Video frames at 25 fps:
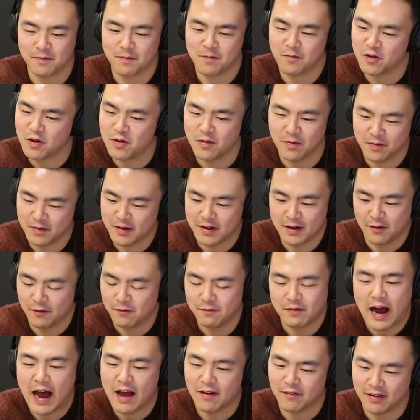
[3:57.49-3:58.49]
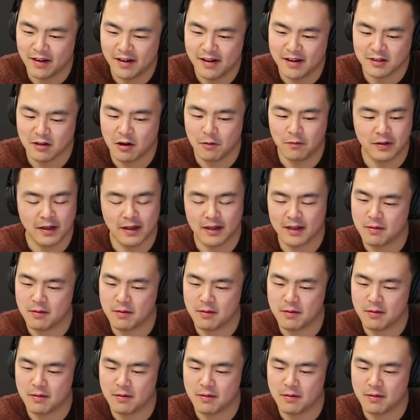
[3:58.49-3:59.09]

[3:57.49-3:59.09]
few 5 years, hopefully